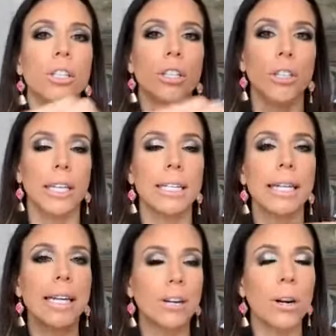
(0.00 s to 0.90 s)
you can
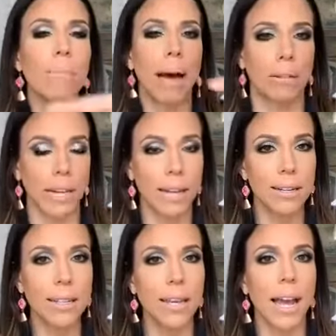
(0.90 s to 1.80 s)
hear about
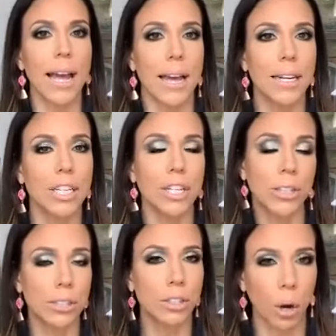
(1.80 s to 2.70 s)
it and you
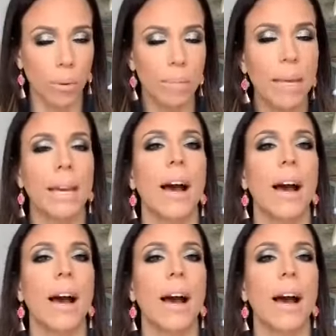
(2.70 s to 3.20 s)
can start with me.